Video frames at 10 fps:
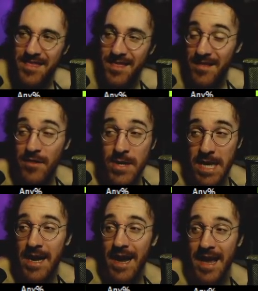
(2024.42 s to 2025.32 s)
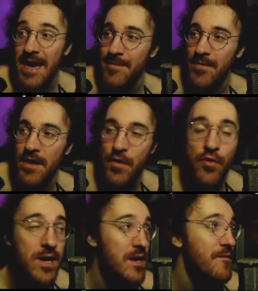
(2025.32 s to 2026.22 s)
and it looks like I am, if
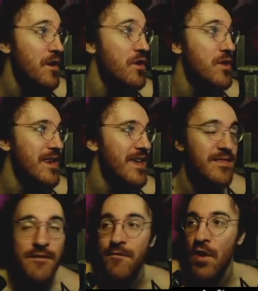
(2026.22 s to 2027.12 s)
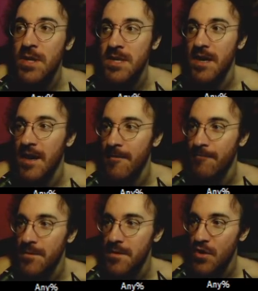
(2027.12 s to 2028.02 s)
you're quick enough here, you can hit the first
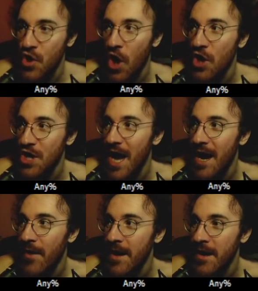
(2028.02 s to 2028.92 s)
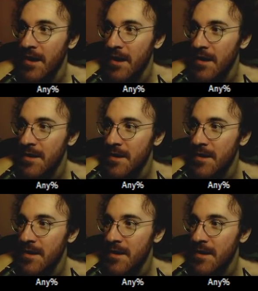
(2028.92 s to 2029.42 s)
charge guy right here.